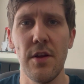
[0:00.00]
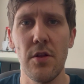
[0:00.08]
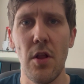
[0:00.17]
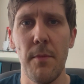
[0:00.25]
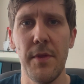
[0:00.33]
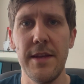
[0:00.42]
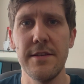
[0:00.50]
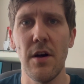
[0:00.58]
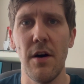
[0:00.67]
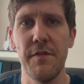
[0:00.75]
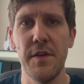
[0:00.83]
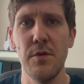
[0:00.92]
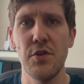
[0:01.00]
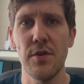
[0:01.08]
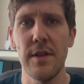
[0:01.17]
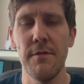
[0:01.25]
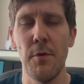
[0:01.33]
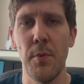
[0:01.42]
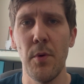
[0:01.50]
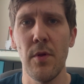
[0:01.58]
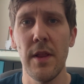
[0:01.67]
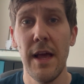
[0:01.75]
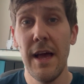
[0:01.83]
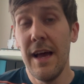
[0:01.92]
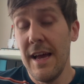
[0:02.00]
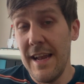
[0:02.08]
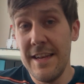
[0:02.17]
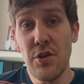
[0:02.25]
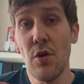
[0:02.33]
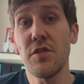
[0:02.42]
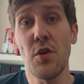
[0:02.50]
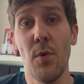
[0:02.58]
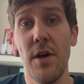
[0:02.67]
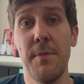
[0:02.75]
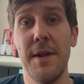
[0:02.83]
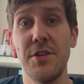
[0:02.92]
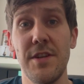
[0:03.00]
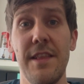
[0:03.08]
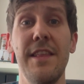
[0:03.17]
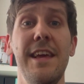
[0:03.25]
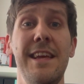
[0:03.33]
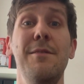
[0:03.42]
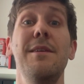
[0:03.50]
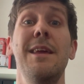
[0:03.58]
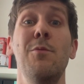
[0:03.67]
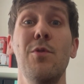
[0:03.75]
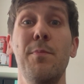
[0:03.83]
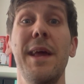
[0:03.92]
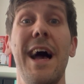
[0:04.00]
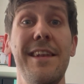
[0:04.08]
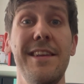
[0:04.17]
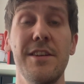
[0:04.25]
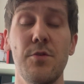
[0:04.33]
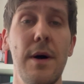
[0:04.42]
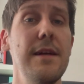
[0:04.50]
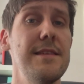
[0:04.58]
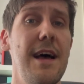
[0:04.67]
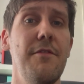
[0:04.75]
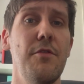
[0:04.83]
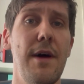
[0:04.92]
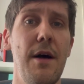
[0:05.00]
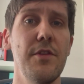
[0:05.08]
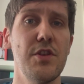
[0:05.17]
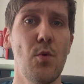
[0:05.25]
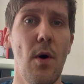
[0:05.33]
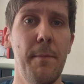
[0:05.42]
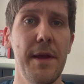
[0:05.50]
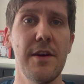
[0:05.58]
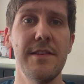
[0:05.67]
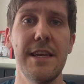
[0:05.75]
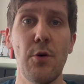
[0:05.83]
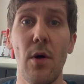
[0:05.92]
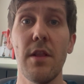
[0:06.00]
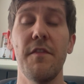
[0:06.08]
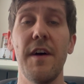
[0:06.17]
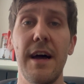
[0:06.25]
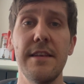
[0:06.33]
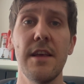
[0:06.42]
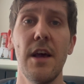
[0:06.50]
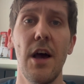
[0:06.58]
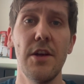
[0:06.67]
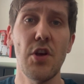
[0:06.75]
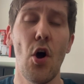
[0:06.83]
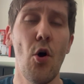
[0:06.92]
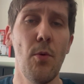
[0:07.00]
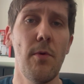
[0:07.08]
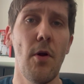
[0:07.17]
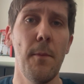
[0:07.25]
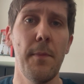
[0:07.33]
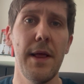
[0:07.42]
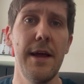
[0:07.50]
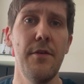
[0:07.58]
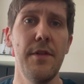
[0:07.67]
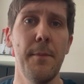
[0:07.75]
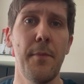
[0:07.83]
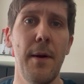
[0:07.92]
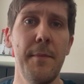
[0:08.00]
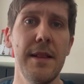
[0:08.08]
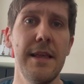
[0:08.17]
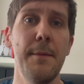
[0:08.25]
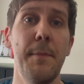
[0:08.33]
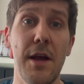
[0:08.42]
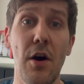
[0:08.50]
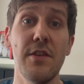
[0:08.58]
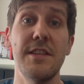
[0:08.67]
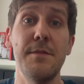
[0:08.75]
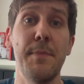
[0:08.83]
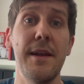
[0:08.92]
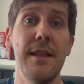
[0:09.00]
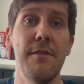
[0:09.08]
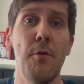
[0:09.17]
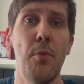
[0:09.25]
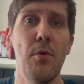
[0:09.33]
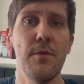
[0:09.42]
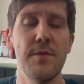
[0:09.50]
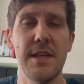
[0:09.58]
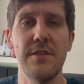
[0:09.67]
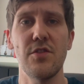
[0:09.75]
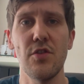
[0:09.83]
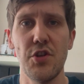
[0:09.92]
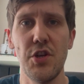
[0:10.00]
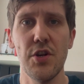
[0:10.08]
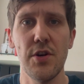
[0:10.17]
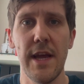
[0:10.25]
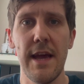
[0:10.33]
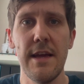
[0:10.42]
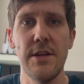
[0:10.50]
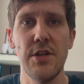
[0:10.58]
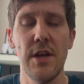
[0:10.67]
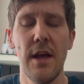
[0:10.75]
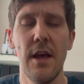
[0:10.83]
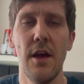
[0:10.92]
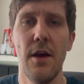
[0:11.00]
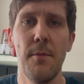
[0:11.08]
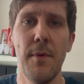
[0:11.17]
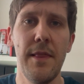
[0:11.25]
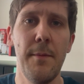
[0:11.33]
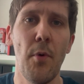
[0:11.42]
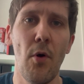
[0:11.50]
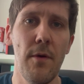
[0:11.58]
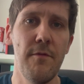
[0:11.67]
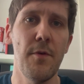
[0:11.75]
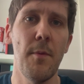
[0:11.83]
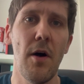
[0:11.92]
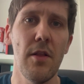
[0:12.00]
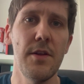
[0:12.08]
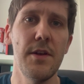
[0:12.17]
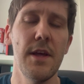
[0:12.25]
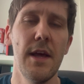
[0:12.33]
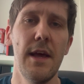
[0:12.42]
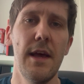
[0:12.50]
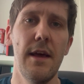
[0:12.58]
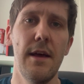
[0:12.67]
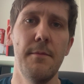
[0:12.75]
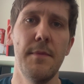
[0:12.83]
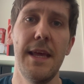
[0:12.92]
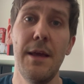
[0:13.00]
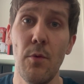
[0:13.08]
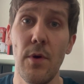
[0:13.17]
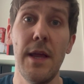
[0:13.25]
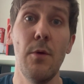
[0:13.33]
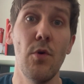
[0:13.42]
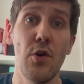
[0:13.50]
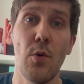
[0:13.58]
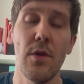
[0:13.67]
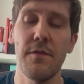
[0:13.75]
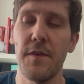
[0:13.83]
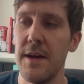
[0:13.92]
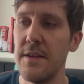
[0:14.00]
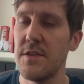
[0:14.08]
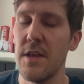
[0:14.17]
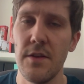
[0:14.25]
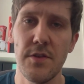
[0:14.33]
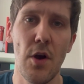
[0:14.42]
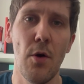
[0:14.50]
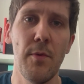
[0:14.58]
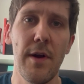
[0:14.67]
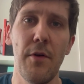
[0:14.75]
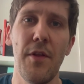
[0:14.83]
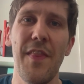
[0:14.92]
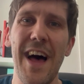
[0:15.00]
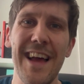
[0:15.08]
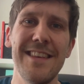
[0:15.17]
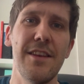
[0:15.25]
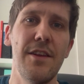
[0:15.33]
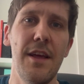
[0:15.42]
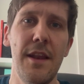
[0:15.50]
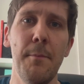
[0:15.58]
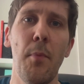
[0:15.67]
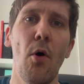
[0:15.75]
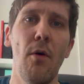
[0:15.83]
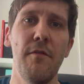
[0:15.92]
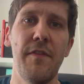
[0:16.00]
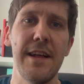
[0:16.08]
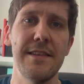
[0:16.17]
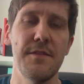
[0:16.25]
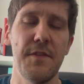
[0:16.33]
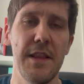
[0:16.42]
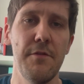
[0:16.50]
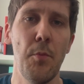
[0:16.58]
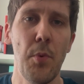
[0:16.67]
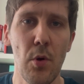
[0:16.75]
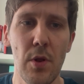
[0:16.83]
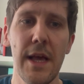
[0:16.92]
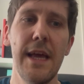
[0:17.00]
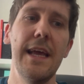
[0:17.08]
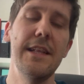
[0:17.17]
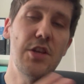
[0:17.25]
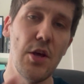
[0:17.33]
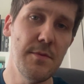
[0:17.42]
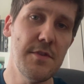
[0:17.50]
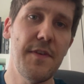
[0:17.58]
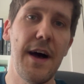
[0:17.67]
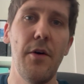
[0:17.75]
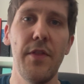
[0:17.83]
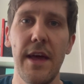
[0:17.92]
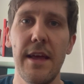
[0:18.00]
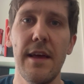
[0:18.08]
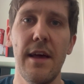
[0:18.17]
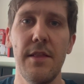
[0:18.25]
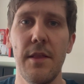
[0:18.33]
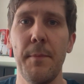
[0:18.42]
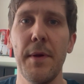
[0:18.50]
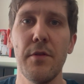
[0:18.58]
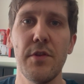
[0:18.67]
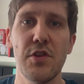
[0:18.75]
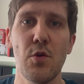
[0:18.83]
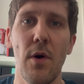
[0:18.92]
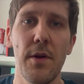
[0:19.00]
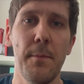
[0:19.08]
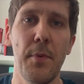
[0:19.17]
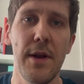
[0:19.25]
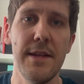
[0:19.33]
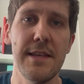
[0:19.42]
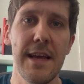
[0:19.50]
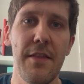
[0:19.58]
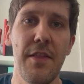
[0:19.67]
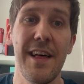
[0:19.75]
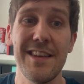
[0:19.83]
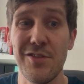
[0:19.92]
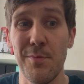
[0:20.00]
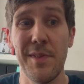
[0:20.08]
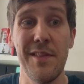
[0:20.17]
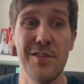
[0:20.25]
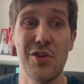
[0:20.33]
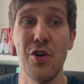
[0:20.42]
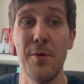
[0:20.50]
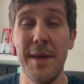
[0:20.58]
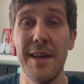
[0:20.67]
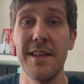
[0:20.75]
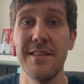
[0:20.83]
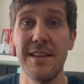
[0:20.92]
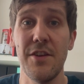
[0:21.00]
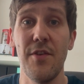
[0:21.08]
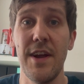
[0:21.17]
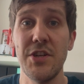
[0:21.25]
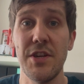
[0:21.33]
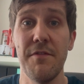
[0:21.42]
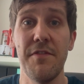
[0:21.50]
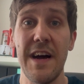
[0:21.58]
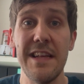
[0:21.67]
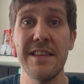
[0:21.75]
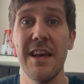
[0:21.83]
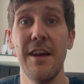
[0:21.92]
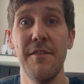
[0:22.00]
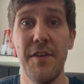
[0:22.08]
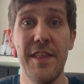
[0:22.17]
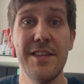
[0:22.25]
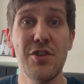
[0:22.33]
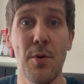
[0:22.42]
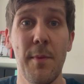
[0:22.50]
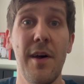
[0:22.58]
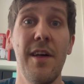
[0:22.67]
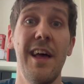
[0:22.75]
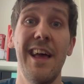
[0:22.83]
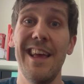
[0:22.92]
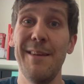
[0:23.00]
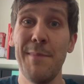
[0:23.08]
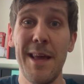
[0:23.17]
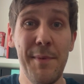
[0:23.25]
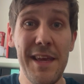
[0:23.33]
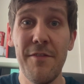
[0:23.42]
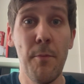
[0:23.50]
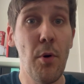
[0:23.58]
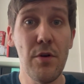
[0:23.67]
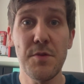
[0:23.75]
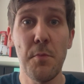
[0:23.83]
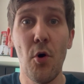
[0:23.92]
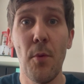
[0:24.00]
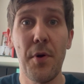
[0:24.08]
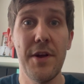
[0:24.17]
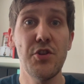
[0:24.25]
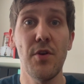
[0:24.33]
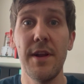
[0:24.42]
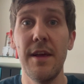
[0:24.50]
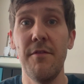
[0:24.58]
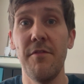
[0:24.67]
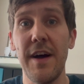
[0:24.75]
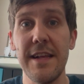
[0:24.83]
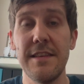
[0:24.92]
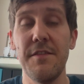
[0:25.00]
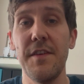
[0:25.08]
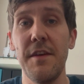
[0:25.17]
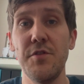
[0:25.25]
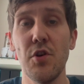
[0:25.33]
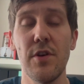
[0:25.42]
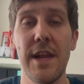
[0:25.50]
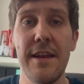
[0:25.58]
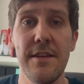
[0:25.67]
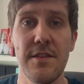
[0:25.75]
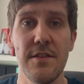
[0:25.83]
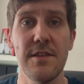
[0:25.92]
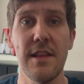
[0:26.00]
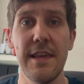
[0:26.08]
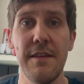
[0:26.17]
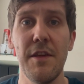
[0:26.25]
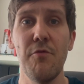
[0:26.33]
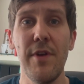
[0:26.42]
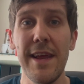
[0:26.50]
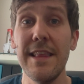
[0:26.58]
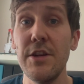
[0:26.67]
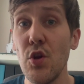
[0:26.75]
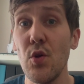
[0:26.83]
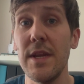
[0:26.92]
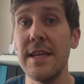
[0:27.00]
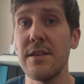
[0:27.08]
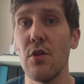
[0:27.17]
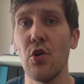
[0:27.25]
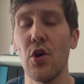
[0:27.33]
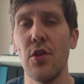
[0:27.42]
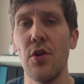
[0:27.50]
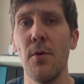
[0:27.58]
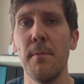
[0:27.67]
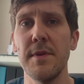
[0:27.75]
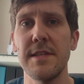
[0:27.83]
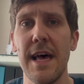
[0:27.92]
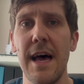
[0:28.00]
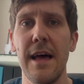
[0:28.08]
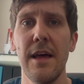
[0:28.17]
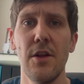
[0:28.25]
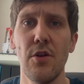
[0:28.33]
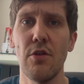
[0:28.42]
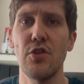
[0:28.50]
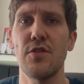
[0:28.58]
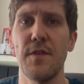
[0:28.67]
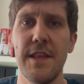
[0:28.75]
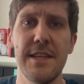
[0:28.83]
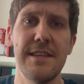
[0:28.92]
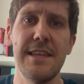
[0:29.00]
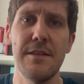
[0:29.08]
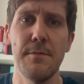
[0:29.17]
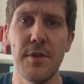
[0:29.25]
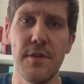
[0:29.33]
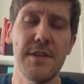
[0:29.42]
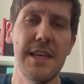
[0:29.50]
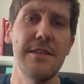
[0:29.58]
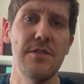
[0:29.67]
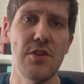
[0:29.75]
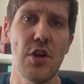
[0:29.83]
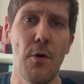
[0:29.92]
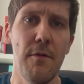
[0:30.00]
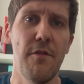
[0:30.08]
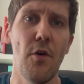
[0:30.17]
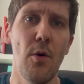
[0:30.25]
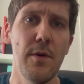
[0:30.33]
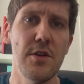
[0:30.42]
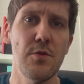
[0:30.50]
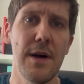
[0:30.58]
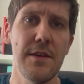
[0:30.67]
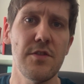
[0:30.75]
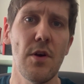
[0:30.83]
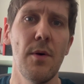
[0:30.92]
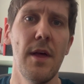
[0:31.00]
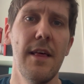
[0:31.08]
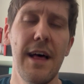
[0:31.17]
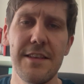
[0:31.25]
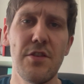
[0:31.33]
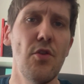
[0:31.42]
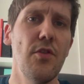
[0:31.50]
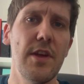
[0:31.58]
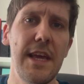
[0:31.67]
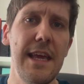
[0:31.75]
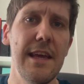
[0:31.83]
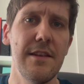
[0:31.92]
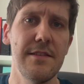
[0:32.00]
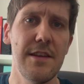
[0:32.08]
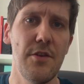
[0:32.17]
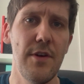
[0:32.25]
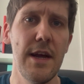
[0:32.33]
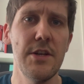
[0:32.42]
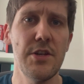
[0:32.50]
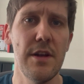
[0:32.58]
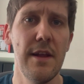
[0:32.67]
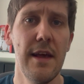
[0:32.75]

Klopp that he's got a future at Liverpool. And it's also worth mentioning that he would be handy as well to have around the squad, because he qualifies as a homegrown player in the Premier League because he's been at Liverpool since such a young age. When they brought him from Holland, he would qualify as homegrown, and that is an important factor for Liverpool in terms of how they build the squad and put it together. That's something that's going to be a consideration, in fact, for this summer. Maybe even puts more pressure on it. In fact, if Jordan Henderson's to leave, they really do need to look at the numbers there, not just for this season, but the seasons going forward as well. So that's another key consideration.